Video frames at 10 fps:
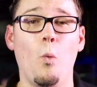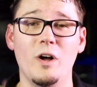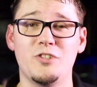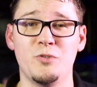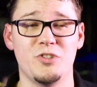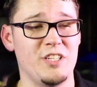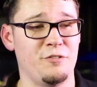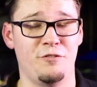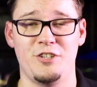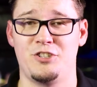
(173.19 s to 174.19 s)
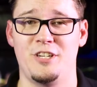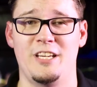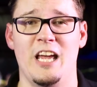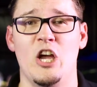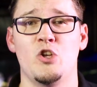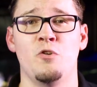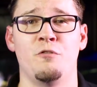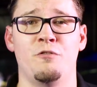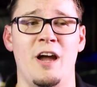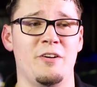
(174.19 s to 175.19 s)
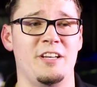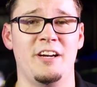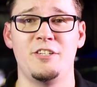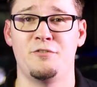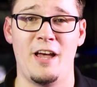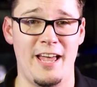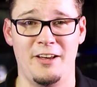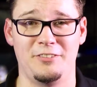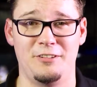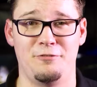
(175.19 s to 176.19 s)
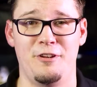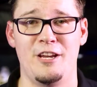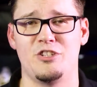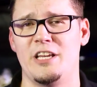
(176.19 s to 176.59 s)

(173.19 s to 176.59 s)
Once you see the fish eat, you've found a nice fat healthy fish.